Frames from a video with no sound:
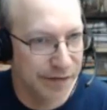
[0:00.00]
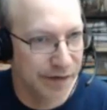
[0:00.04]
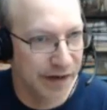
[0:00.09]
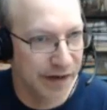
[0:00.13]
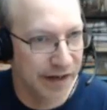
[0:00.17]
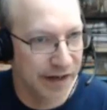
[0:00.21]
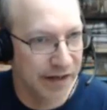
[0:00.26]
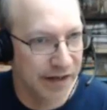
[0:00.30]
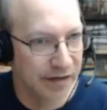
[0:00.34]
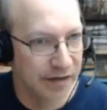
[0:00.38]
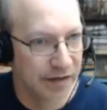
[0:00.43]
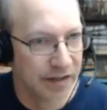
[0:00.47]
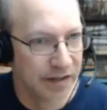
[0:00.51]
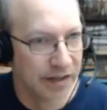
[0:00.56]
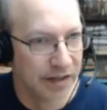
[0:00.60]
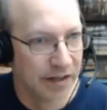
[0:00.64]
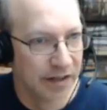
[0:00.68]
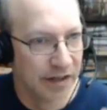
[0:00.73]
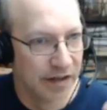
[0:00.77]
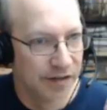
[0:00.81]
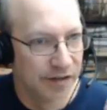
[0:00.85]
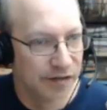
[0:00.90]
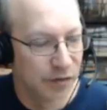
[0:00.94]
E-file.
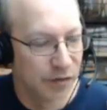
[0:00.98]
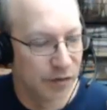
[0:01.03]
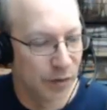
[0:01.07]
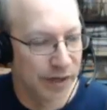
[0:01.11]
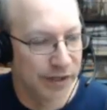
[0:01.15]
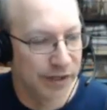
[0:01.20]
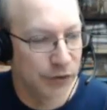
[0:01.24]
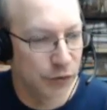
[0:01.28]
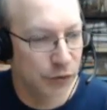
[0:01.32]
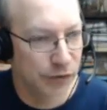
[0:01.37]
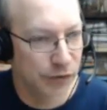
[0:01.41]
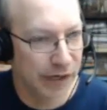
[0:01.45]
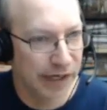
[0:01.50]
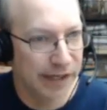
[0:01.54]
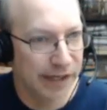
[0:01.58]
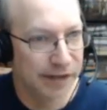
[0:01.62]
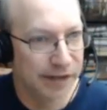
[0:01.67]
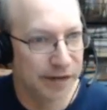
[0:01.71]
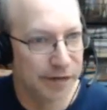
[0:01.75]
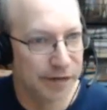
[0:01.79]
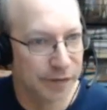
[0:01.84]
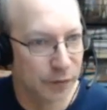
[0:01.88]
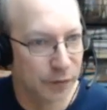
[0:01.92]
So White
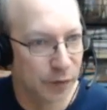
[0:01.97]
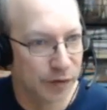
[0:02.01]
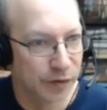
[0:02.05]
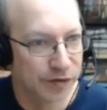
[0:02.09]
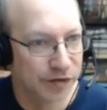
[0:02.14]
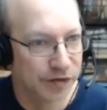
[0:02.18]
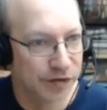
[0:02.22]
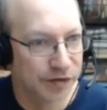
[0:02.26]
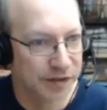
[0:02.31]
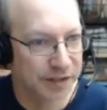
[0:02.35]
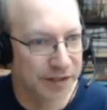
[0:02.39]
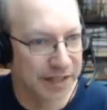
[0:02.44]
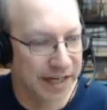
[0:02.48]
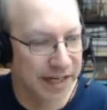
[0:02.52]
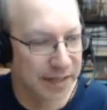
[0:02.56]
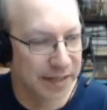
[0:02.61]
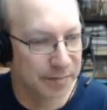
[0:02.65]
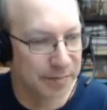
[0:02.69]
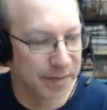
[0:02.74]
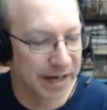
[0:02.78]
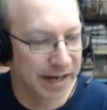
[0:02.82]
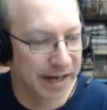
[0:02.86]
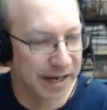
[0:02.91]
trades and forces the
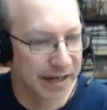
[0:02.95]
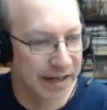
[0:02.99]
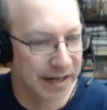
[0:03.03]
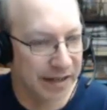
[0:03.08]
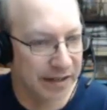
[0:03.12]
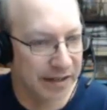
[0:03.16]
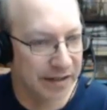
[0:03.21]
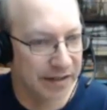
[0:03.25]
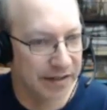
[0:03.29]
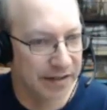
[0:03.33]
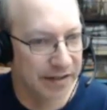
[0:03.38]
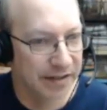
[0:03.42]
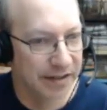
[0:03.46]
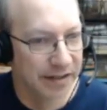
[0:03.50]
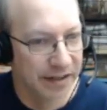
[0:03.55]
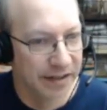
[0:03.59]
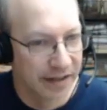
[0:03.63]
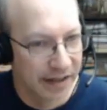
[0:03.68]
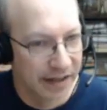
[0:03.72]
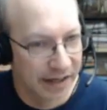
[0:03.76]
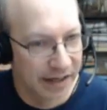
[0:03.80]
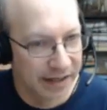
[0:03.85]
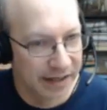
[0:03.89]
knight back.
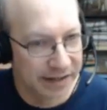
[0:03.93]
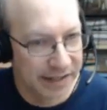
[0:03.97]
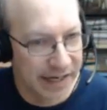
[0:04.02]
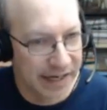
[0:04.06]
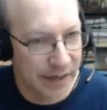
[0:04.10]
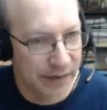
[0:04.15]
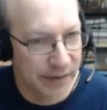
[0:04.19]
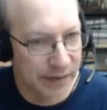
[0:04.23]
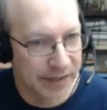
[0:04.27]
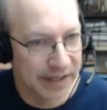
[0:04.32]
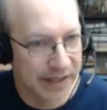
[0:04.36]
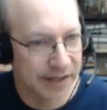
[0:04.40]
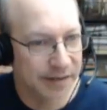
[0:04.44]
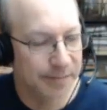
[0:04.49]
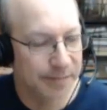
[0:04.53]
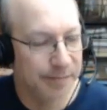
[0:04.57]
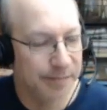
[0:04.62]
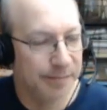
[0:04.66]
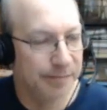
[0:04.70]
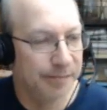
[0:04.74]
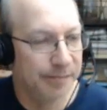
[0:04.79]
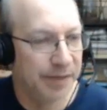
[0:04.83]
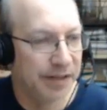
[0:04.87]
And now he
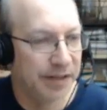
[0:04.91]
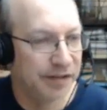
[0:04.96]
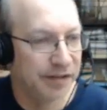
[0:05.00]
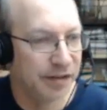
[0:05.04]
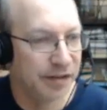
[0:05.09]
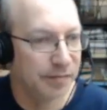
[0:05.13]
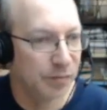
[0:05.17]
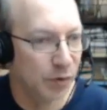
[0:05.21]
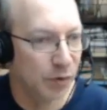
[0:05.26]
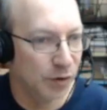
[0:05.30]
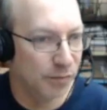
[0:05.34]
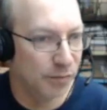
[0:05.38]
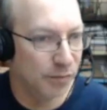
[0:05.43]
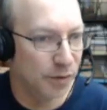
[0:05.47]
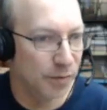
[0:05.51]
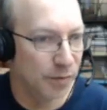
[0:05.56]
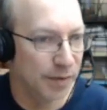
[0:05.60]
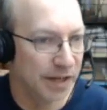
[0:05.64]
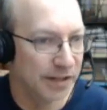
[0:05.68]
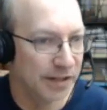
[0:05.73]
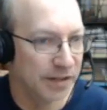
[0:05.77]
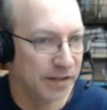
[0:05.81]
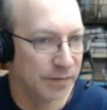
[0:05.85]
picks up more
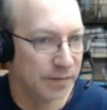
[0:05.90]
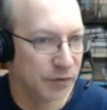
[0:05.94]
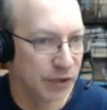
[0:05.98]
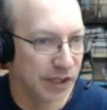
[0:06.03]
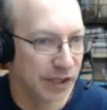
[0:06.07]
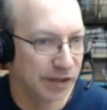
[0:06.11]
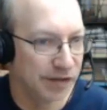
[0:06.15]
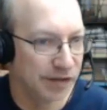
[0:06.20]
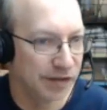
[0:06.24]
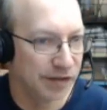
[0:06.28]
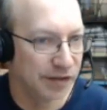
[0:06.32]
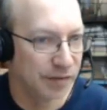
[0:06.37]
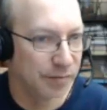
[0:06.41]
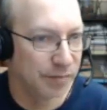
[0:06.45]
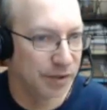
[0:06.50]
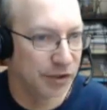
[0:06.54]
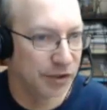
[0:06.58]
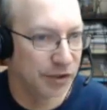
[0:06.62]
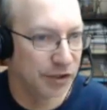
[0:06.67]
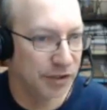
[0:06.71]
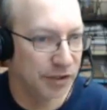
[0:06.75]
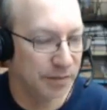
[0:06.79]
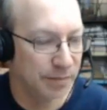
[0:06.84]
momentum chasing the
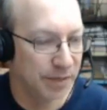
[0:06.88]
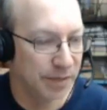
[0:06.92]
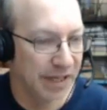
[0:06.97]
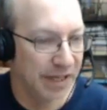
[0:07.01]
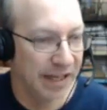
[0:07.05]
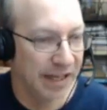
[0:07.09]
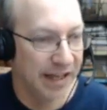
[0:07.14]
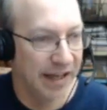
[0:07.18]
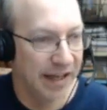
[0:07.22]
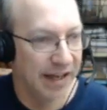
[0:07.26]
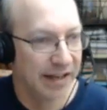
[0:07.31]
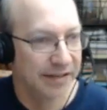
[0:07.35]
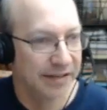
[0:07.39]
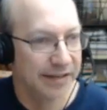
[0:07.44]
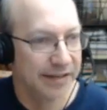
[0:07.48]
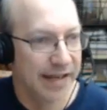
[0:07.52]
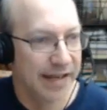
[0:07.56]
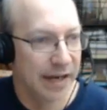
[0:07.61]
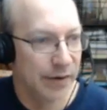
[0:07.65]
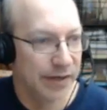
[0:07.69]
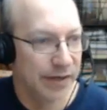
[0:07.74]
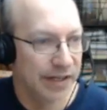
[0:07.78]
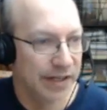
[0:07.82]
bishop. And
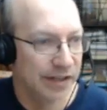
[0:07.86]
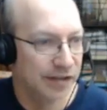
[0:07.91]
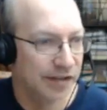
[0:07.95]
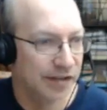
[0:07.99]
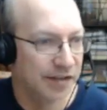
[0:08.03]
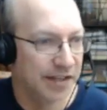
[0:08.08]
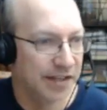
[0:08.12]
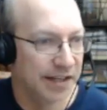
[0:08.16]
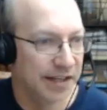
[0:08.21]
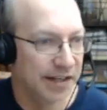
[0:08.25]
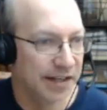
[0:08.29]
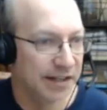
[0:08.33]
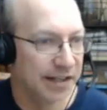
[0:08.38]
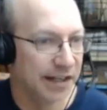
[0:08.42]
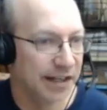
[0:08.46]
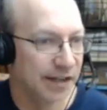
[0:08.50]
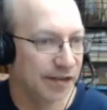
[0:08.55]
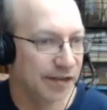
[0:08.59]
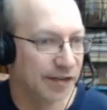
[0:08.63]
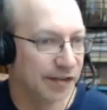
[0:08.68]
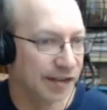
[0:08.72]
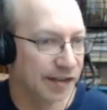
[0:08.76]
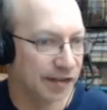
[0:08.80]
now he gets to take on
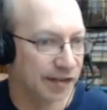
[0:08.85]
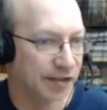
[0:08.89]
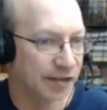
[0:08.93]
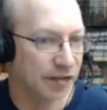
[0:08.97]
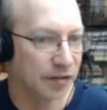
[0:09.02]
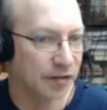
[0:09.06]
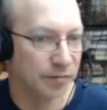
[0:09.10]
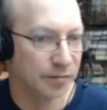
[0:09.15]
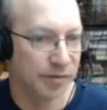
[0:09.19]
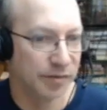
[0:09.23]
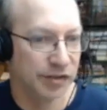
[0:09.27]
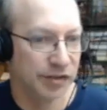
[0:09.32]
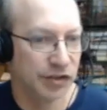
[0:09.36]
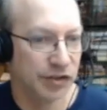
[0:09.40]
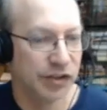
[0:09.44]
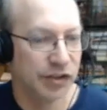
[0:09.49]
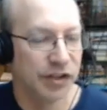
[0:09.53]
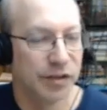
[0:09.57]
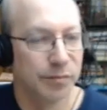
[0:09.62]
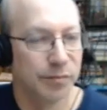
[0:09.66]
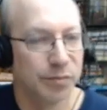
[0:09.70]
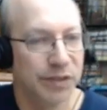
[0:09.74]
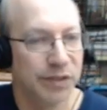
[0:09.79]
A6. So the
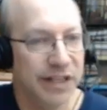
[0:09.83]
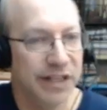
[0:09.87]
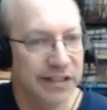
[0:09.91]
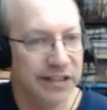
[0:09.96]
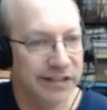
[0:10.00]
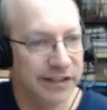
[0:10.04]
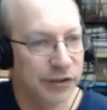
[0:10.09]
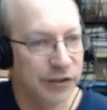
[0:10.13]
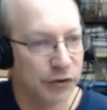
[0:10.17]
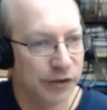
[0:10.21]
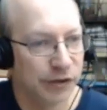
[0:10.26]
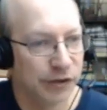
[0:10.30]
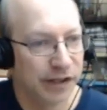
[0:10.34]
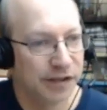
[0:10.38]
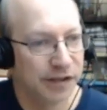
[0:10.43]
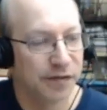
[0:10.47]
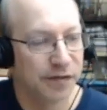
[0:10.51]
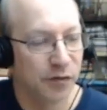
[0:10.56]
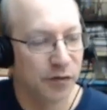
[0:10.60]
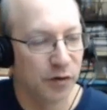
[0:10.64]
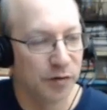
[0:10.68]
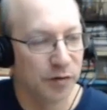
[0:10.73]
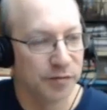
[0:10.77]
position completely
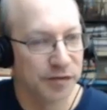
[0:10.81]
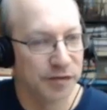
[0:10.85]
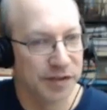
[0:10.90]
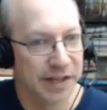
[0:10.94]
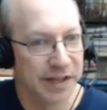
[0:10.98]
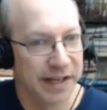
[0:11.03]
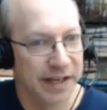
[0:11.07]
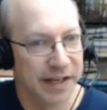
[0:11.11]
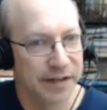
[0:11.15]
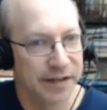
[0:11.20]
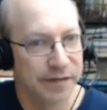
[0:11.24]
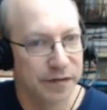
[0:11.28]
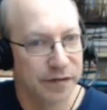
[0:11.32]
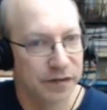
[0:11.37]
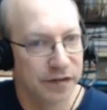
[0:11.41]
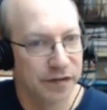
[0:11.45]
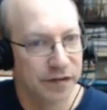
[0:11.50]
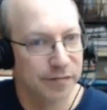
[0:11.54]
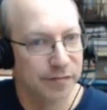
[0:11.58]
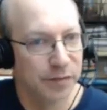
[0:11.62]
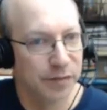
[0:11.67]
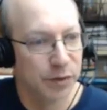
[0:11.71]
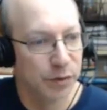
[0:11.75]
transforms in a
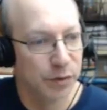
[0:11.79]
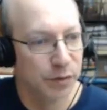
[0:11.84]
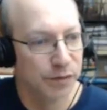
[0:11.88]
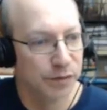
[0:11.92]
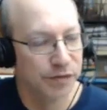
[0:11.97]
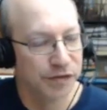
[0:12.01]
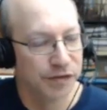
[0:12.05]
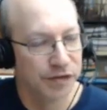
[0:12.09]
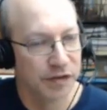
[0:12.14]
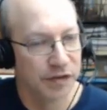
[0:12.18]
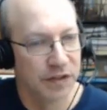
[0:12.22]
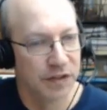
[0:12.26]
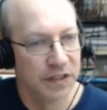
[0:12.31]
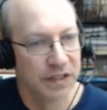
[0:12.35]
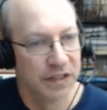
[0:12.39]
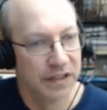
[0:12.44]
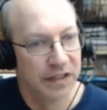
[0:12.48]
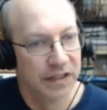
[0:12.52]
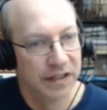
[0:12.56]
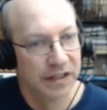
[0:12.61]
handful of moves.